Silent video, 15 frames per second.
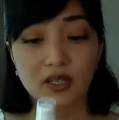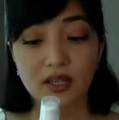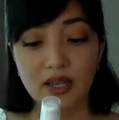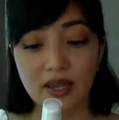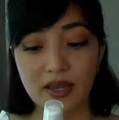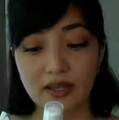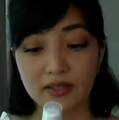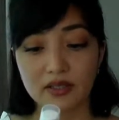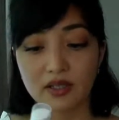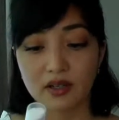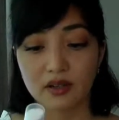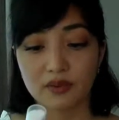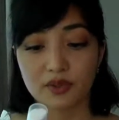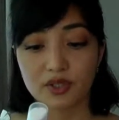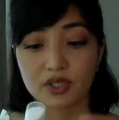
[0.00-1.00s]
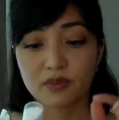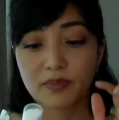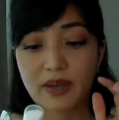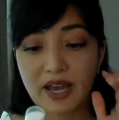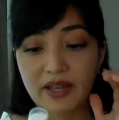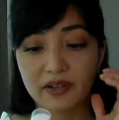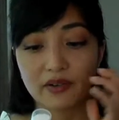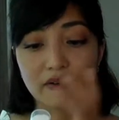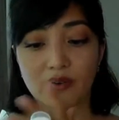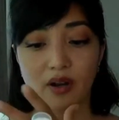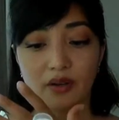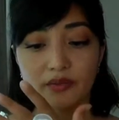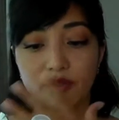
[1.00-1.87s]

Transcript: and just pat it around